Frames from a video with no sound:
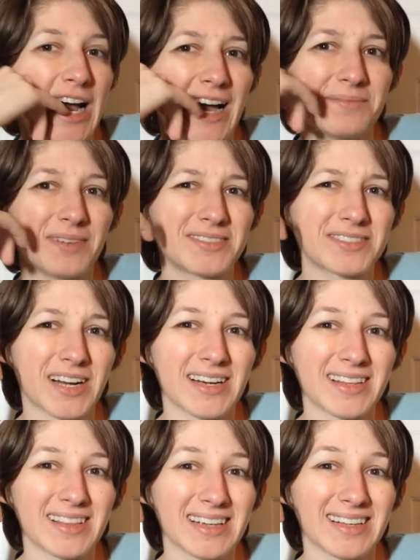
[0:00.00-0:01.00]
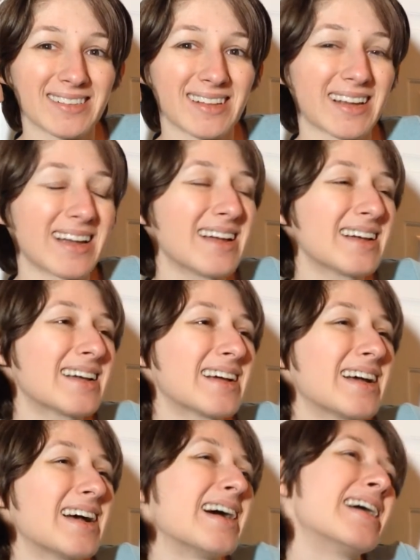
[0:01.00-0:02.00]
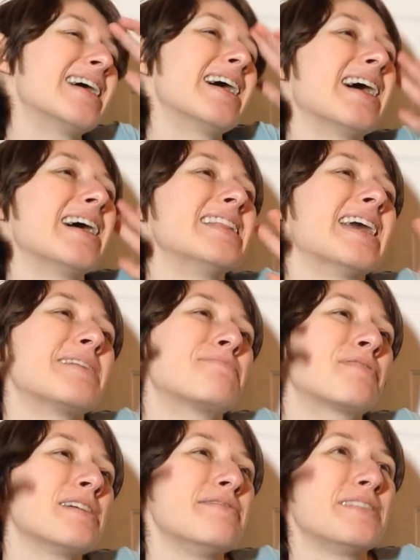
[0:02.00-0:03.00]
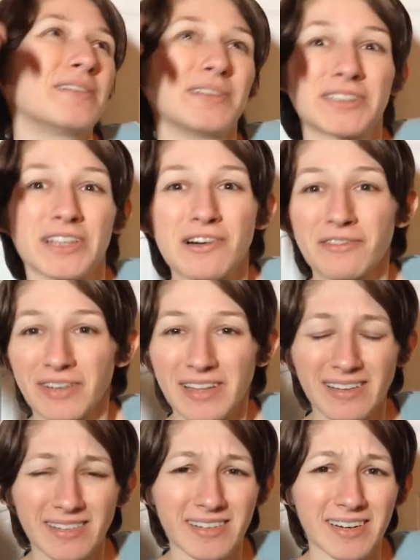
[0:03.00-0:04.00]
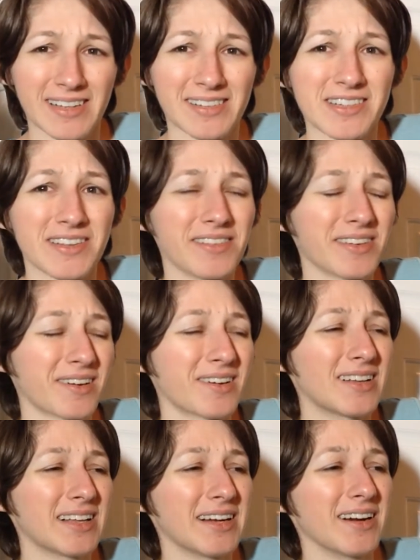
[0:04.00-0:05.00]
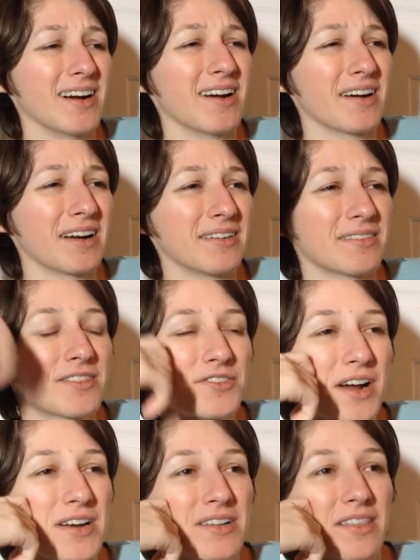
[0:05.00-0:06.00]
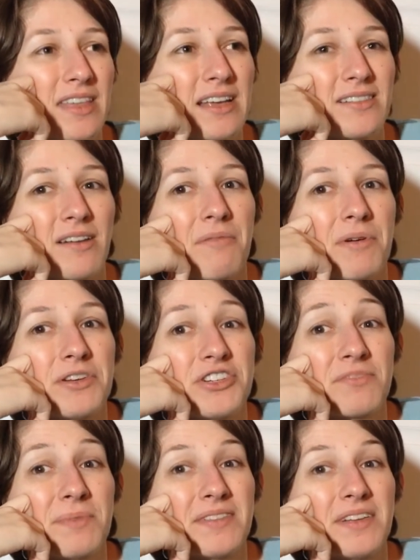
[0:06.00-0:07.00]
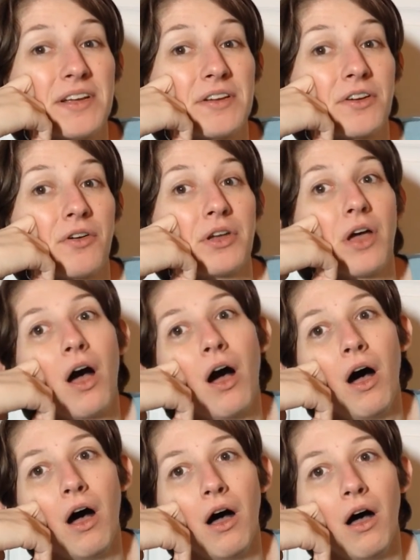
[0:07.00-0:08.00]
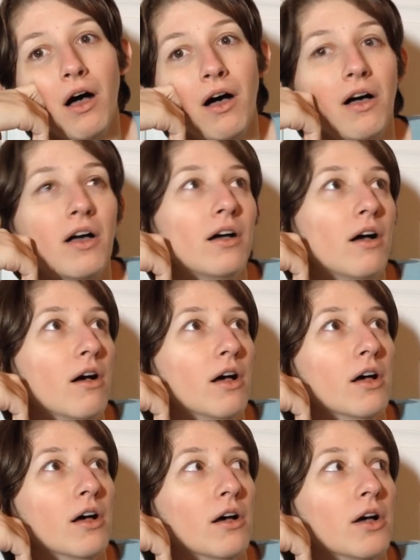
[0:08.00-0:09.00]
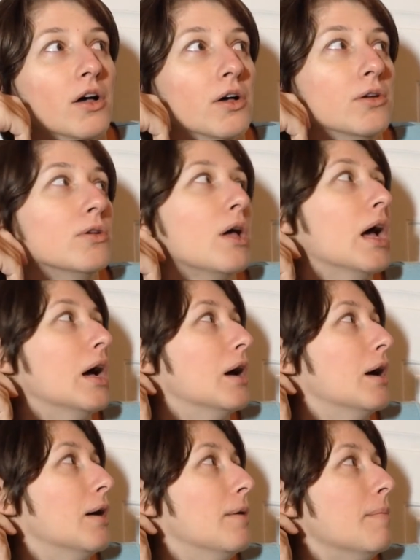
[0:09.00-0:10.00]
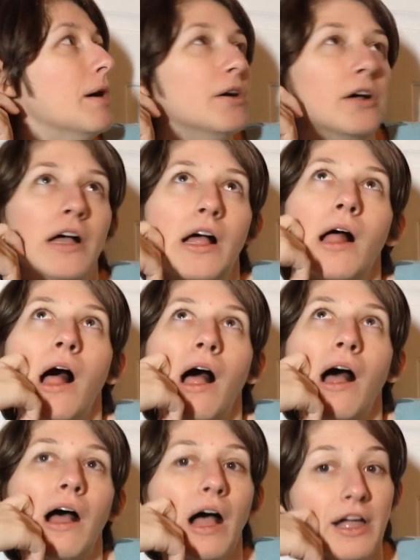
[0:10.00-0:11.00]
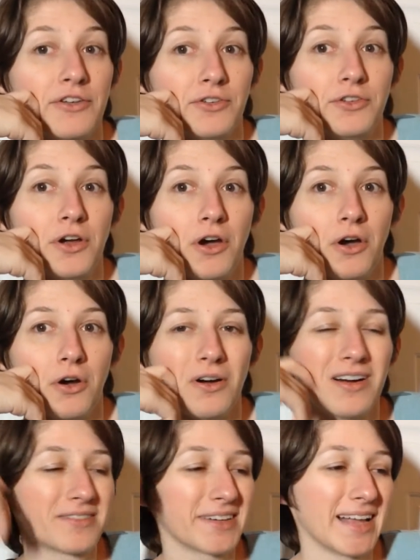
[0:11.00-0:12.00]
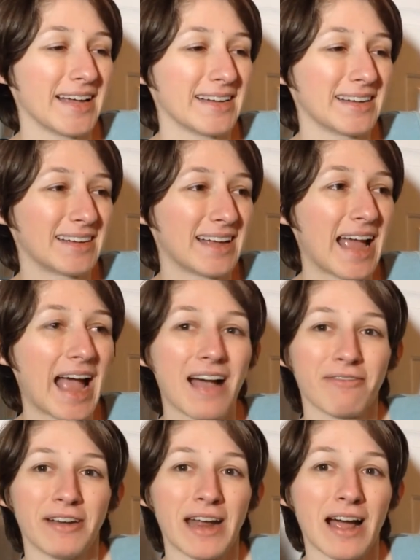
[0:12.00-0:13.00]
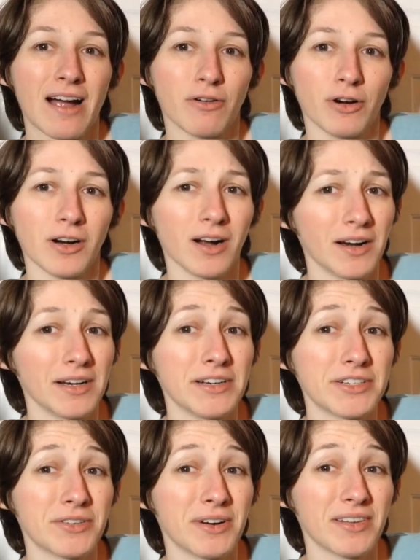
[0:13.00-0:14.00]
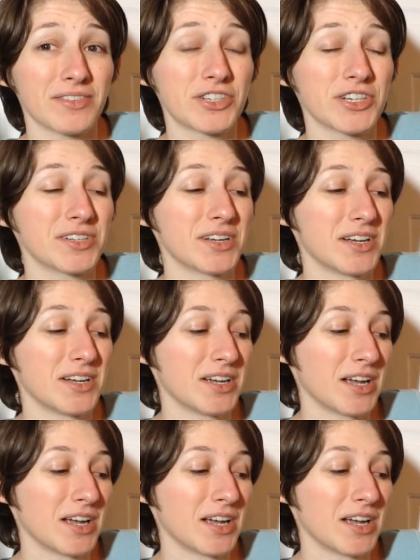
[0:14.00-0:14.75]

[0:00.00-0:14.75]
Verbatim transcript: I'm trying to think, it's like, I like preview looked over these questions earlier and tried to think so I wouldn't just be sitting here going, uh, uh, um, uh, I don't know, for like half an hour on each question.